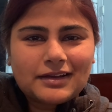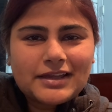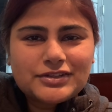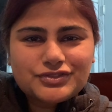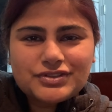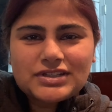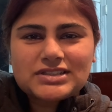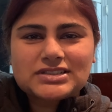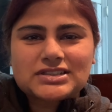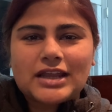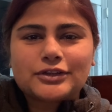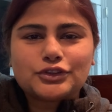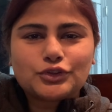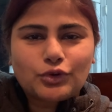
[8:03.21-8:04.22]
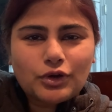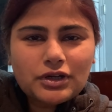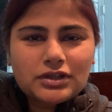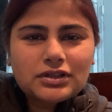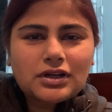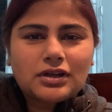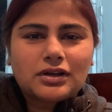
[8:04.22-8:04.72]
interest and
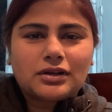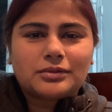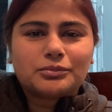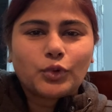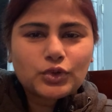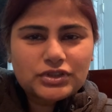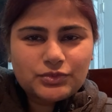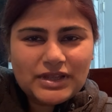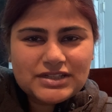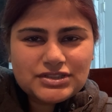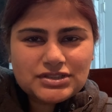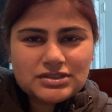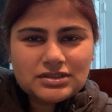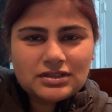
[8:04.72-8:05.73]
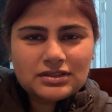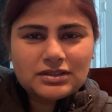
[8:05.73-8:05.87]
your motivation